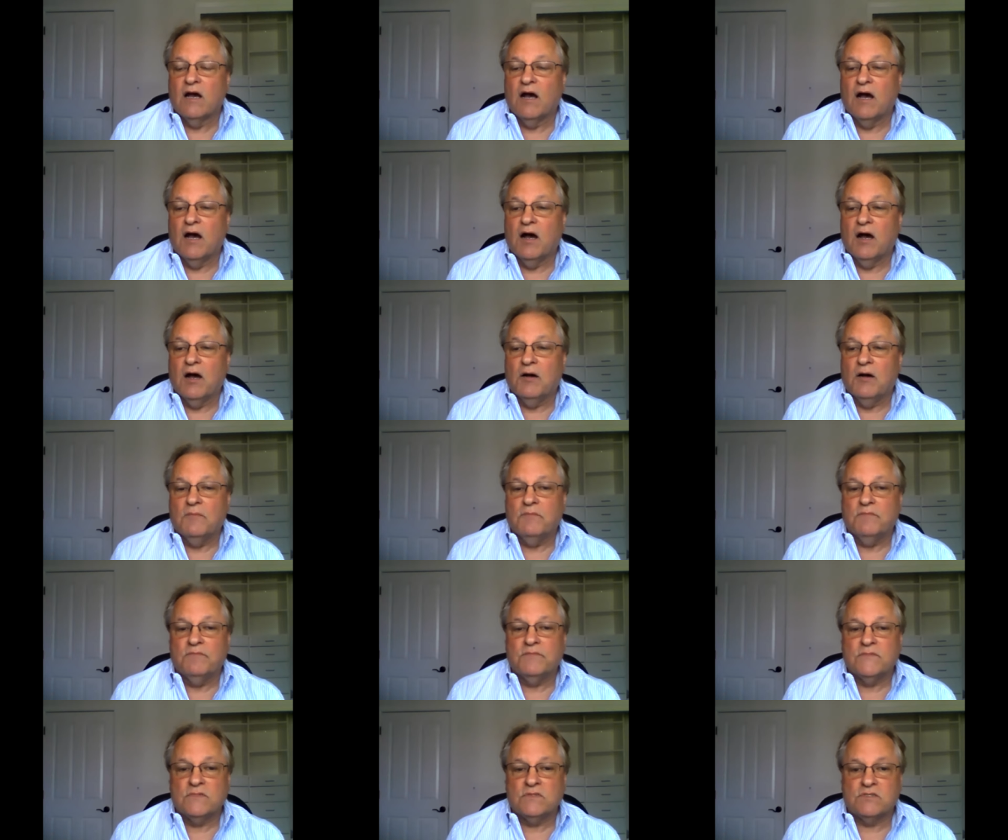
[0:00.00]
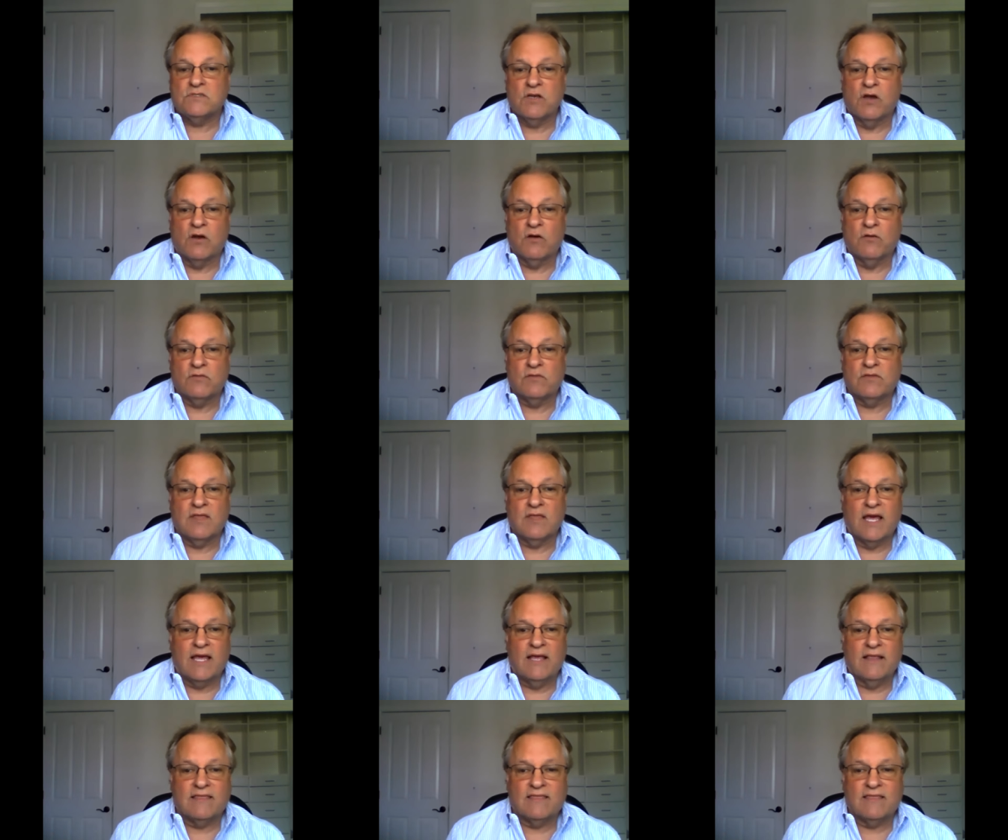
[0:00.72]
Um, so
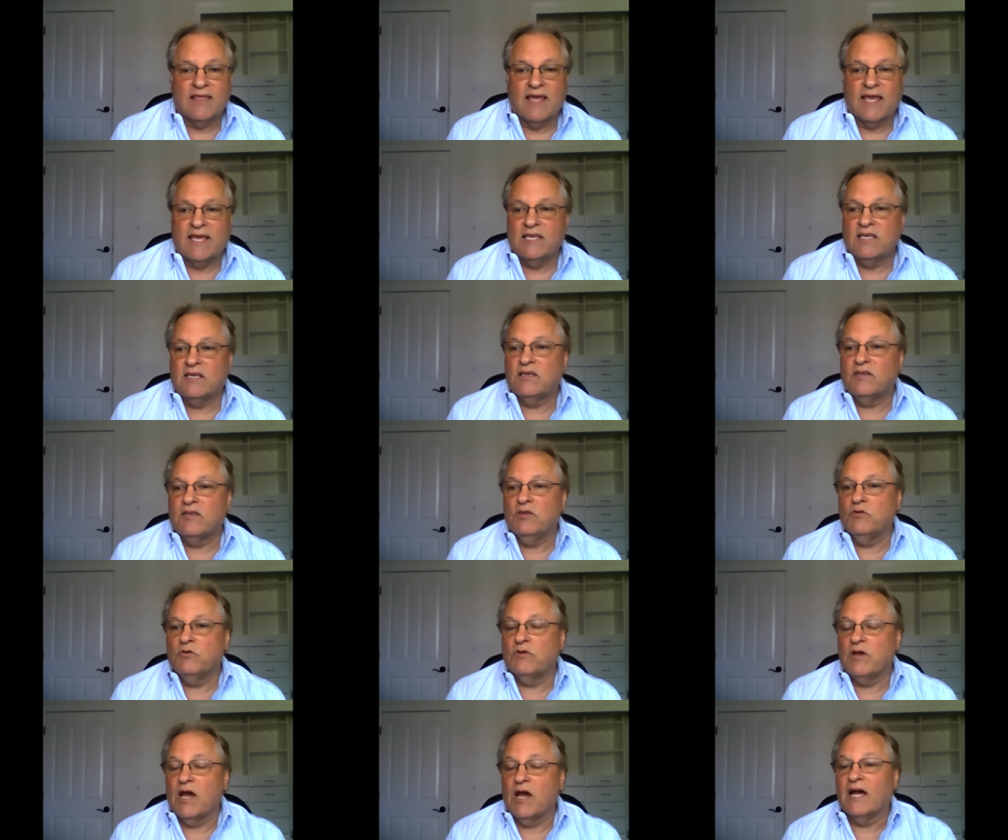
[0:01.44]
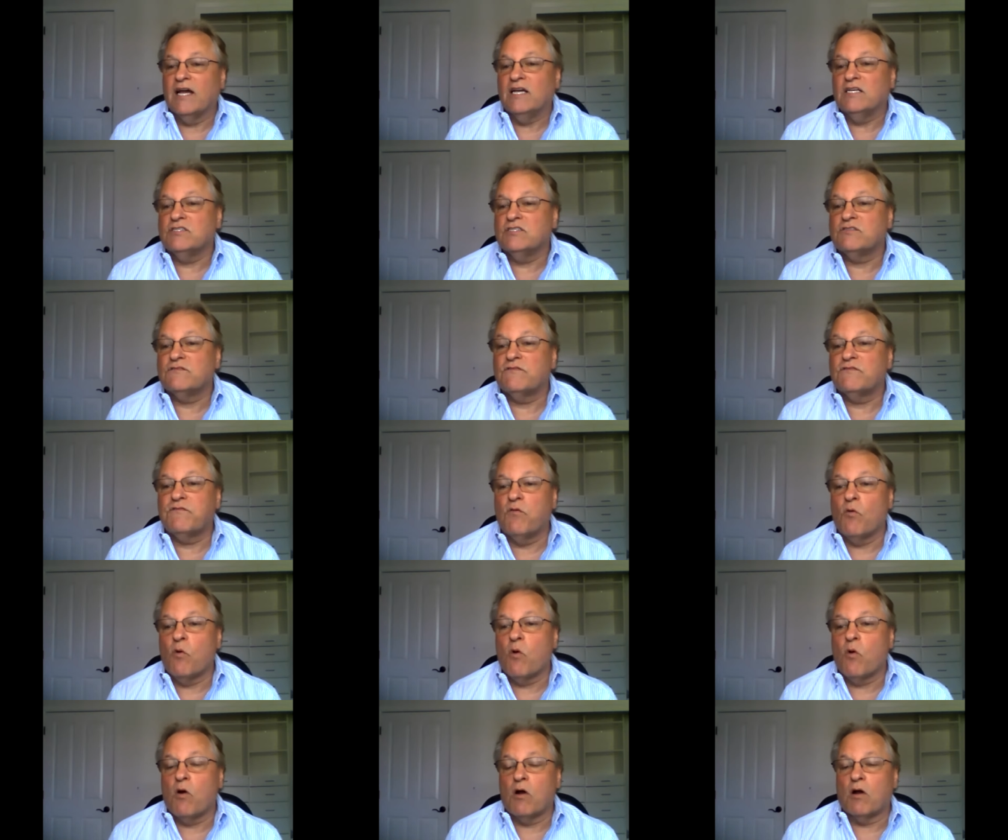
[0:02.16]
th- thank you guys
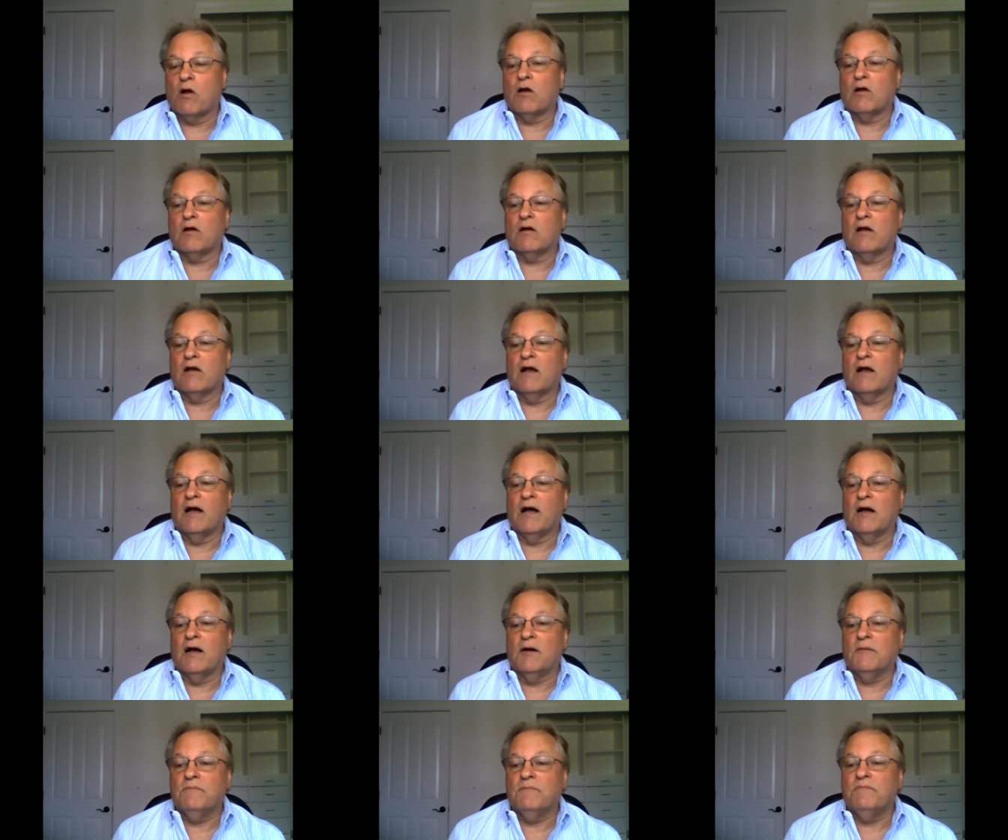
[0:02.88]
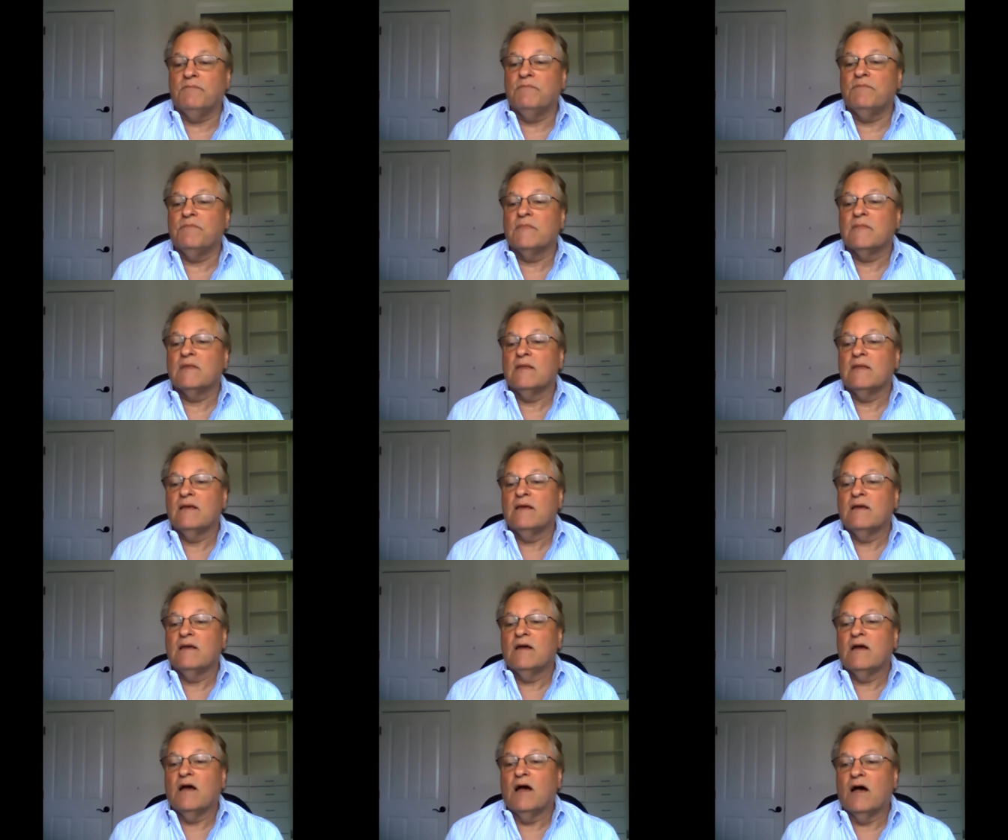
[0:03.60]
for um,
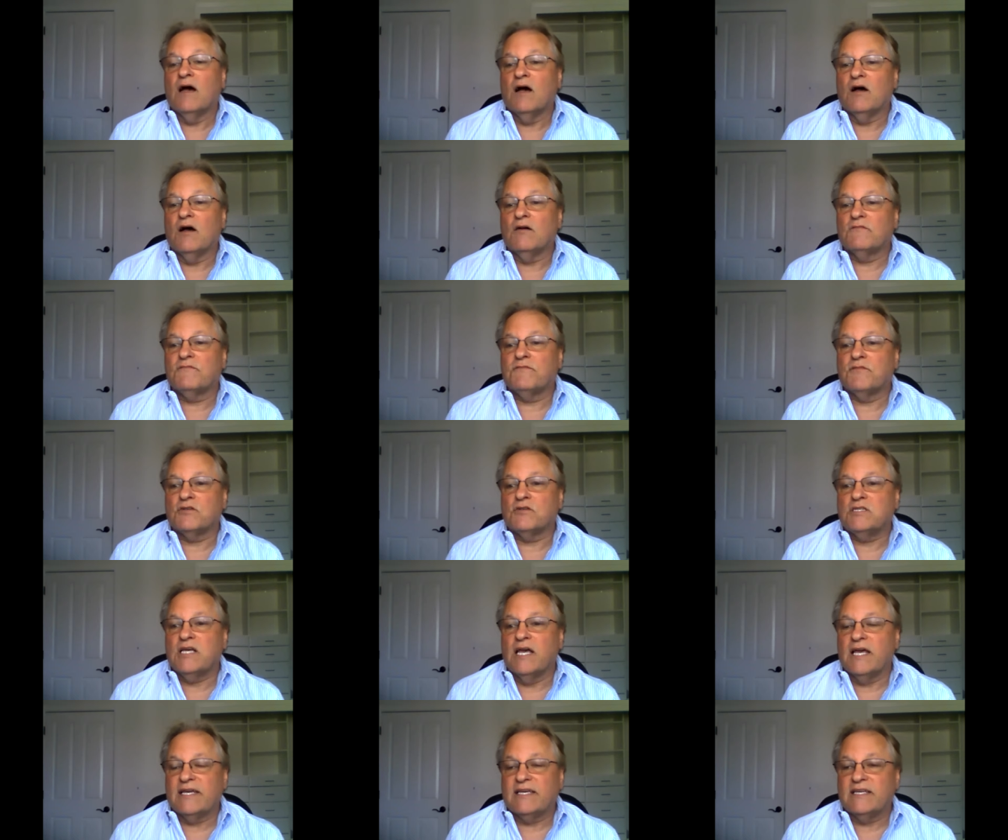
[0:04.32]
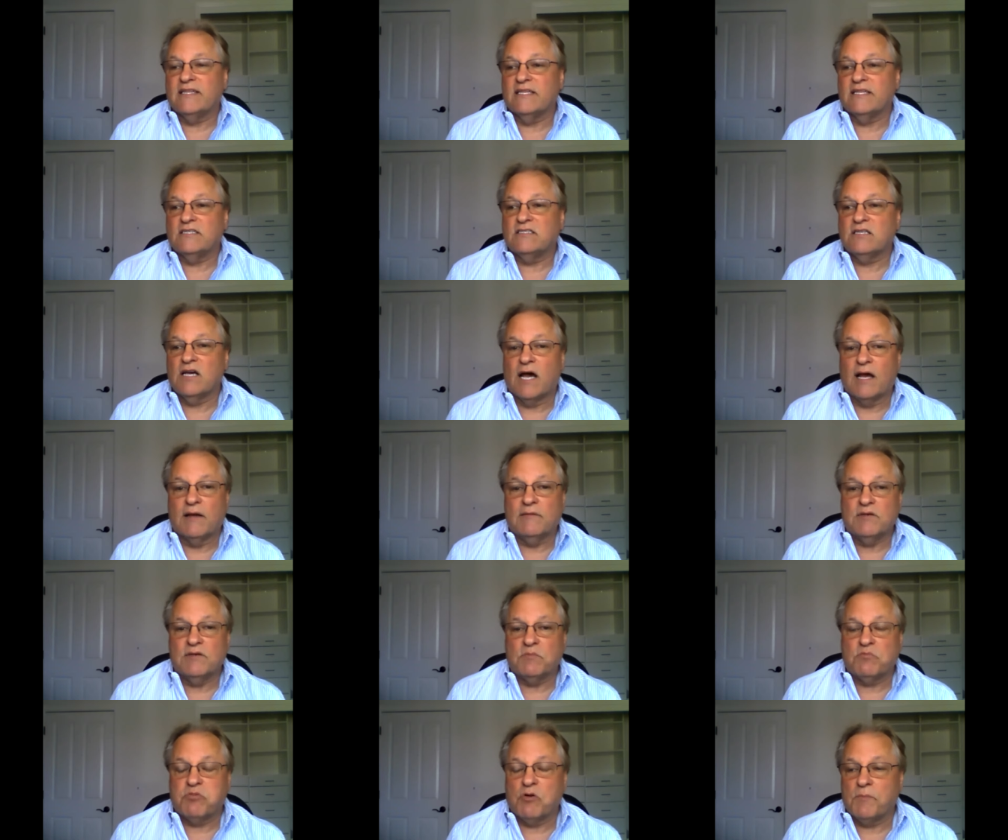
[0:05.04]
uh, for taking the
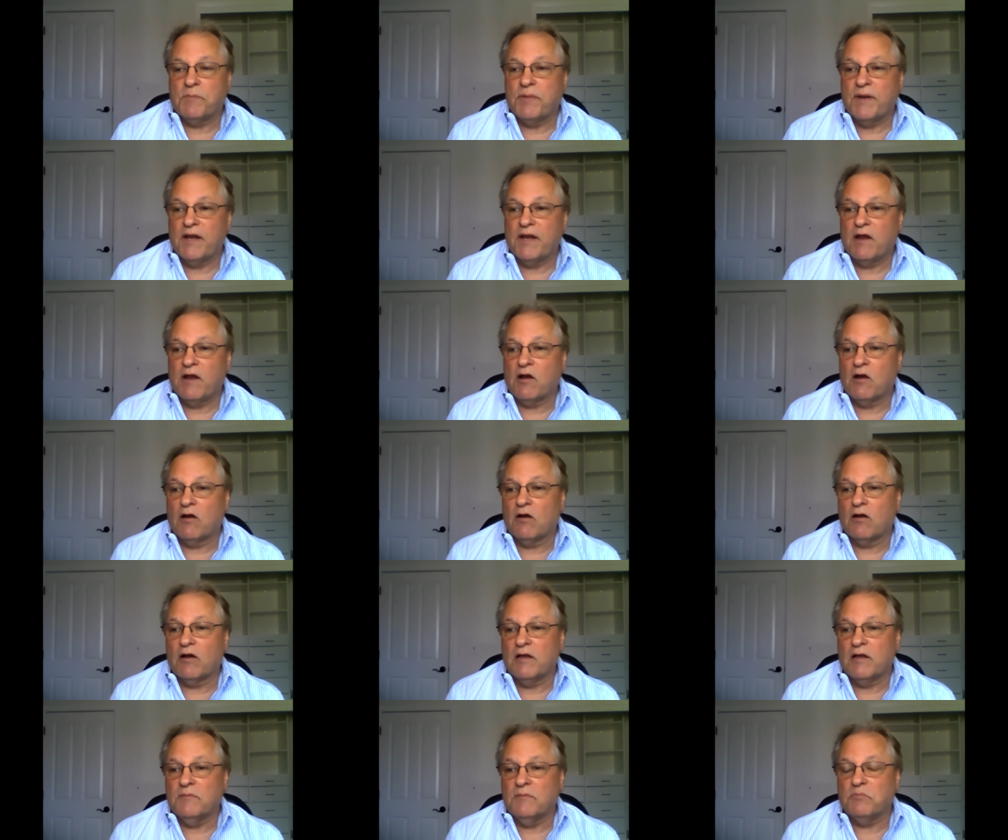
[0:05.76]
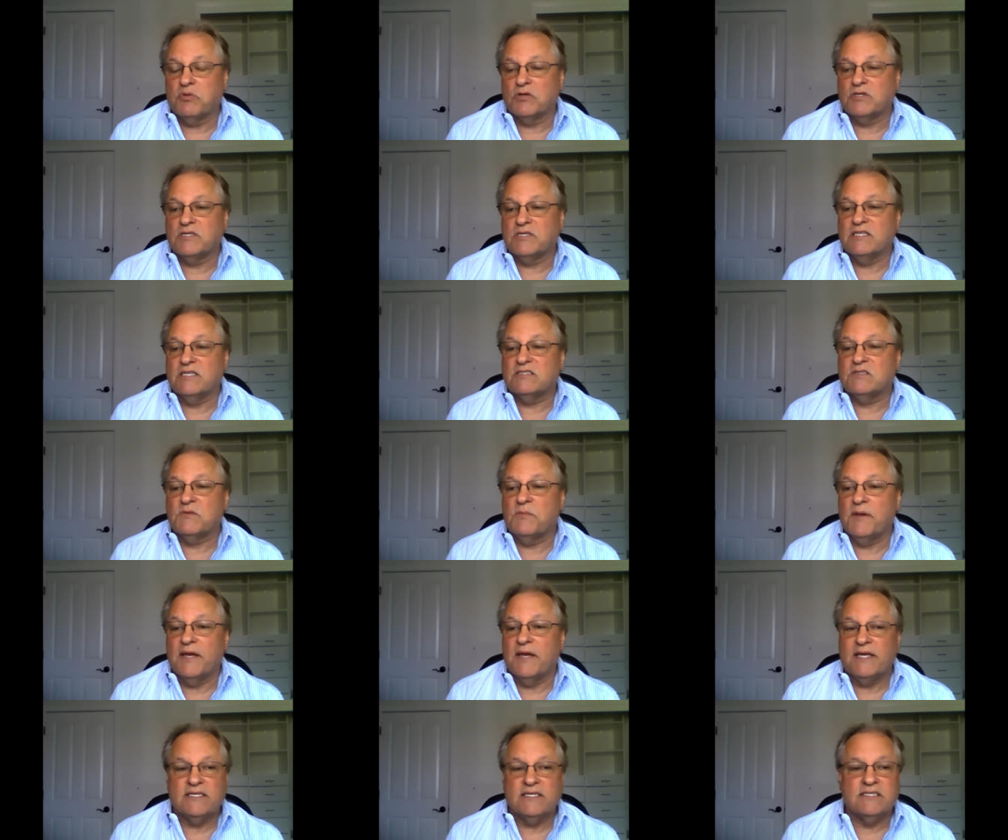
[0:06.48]
time to prepare and
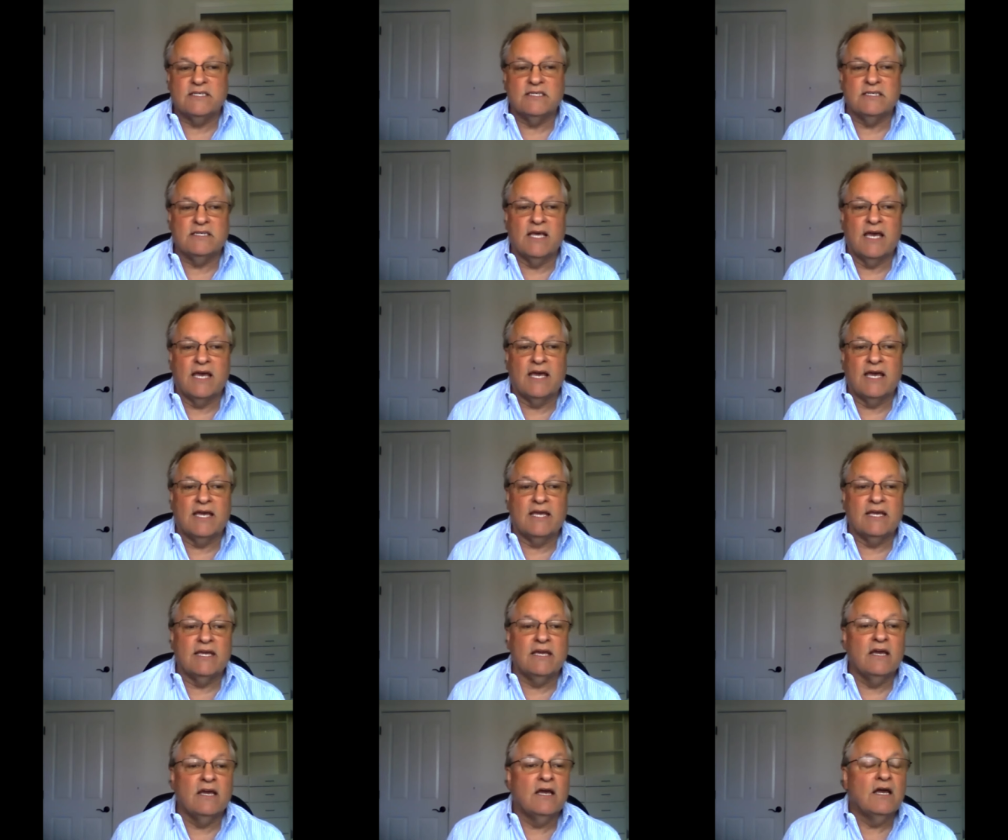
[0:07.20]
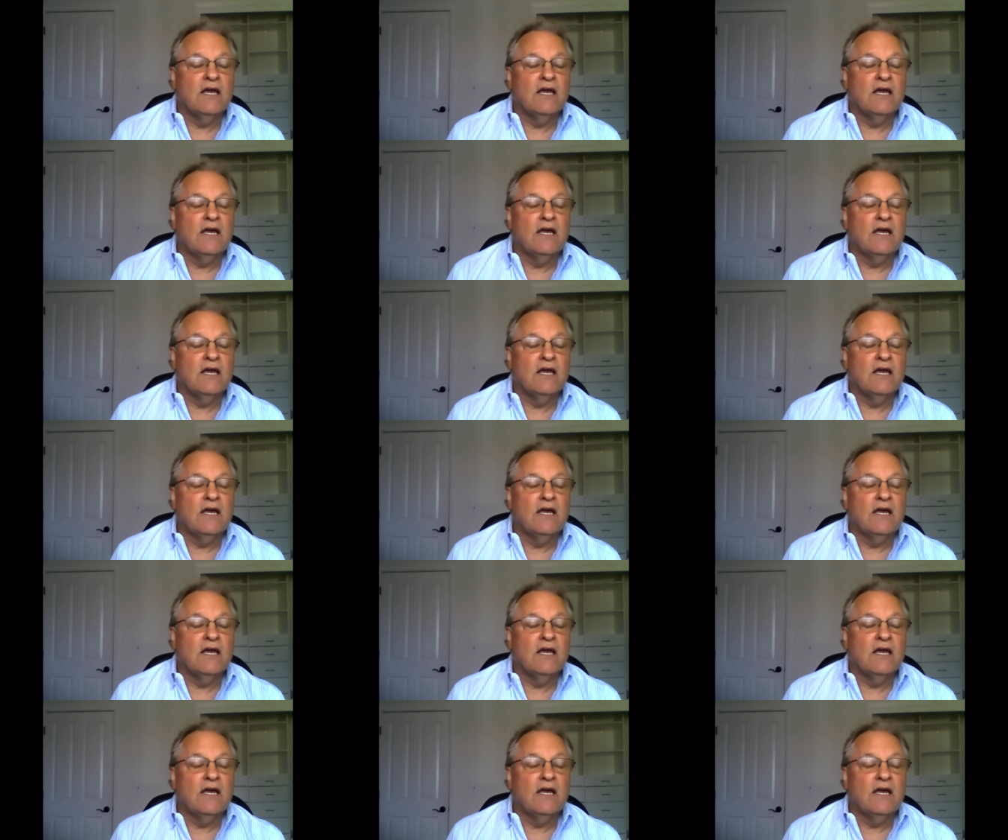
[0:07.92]
participate today.